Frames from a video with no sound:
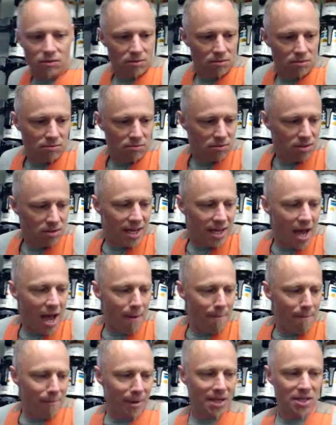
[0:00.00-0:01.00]
You, you
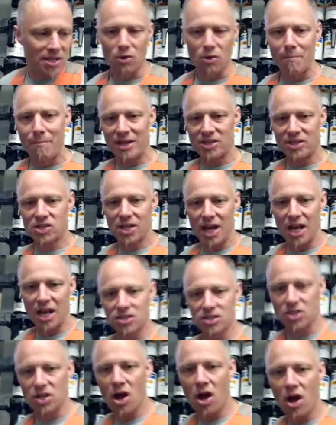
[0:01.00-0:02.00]
can't mix or match
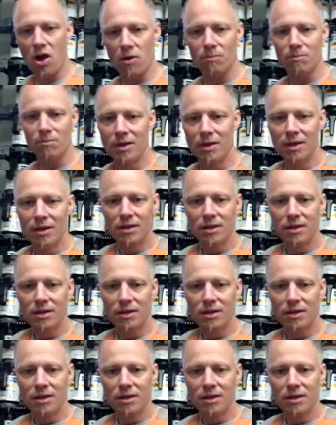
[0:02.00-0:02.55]
colours at home.